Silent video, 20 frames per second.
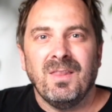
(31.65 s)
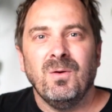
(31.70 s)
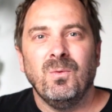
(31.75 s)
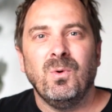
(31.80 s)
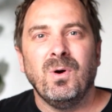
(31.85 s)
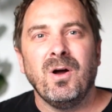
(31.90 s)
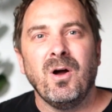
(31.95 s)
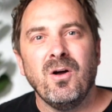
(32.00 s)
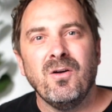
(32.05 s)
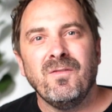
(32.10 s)
and then
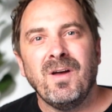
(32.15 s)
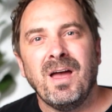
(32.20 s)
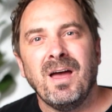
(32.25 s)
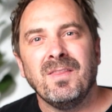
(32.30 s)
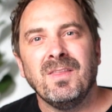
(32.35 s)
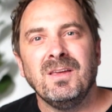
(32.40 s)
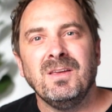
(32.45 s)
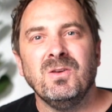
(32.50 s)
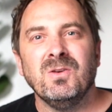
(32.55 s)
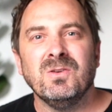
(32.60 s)
we'll go over how
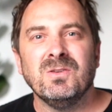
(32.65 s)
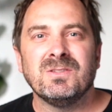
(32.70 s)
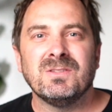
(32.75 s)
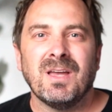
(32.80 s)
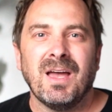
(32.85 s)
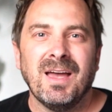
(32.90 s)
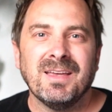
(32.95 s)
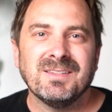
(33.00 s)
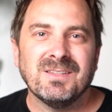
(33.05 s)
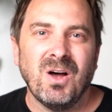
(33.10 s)
they're used
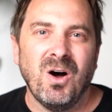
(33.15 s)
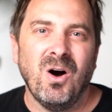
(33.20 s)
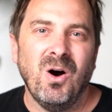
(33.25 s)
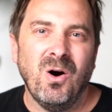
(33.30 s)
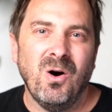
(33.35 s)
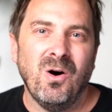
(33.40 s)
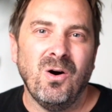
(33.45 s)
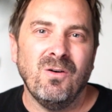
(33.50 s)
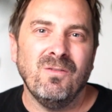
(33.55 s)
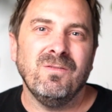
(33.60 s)
as a
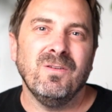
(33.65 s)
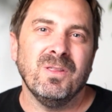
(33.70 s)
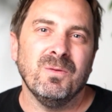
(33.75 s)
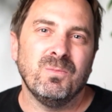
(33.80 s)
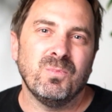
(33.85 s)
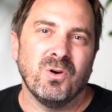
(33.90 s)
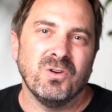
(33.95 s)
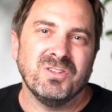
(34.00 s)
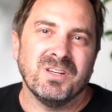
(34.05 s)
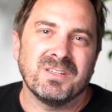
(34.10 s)
whole for the
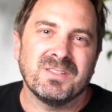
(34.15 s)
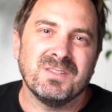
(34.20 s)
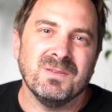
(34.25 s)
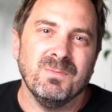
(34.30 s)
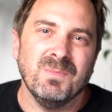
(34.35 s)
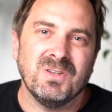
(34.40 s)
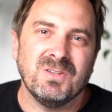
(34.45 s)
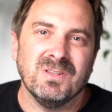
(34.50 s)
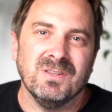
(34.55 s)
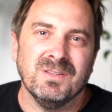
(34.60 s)
project
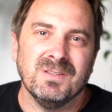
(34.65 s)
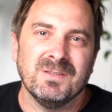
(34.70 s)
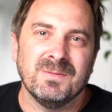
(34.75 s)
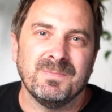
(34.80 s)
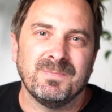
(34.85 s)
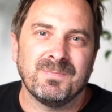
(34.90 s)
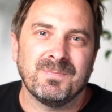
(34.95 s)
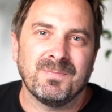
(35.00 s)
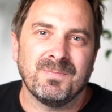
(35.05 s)
submissions.